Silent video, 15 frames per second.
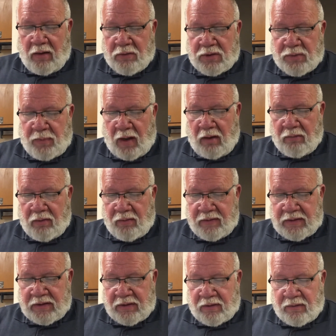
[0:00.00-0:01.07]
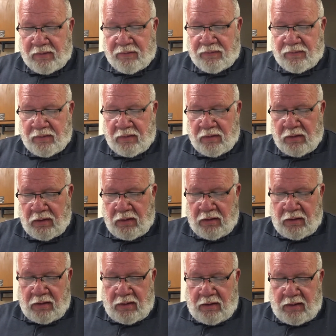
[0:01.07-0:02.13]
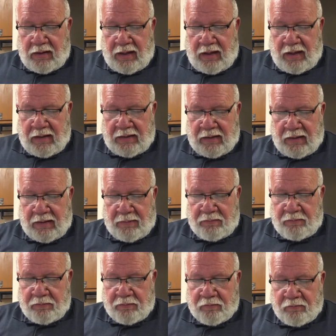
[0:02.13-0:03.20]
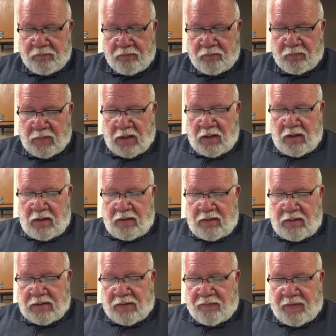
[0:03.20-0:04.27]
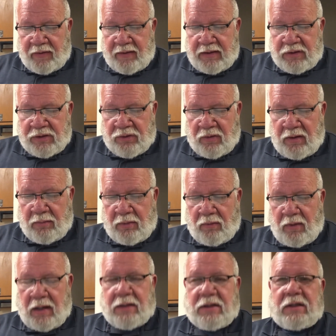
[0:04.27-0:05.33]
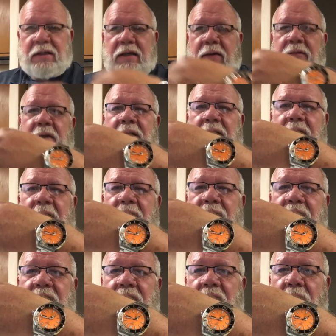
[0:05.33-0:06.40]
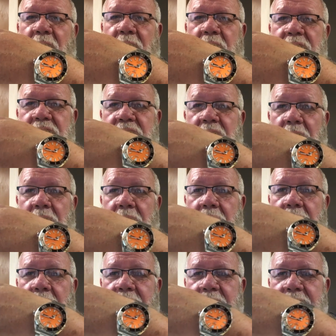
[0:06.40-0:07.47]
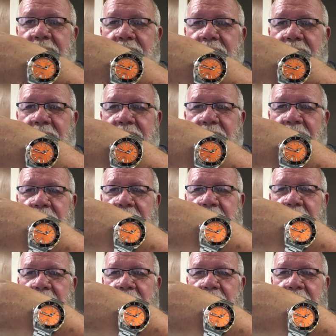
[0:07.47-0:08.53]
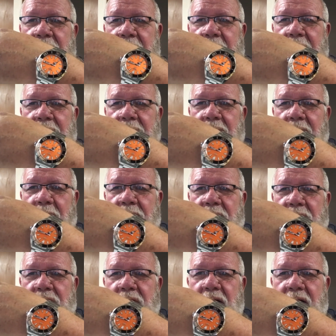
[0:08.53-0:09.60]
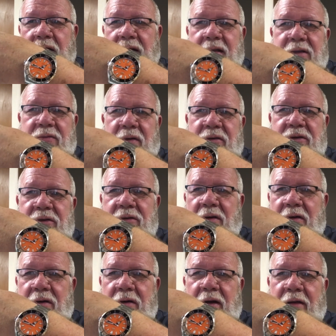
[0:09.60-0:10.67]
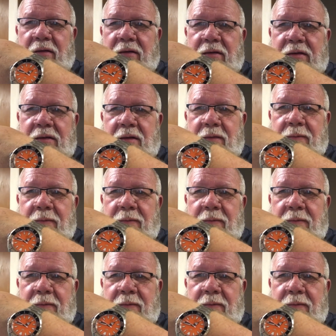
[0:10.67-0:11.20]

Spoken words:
power reserve. And these are very enjoyable watches. I really love the orange color of it. And you can get these around $200,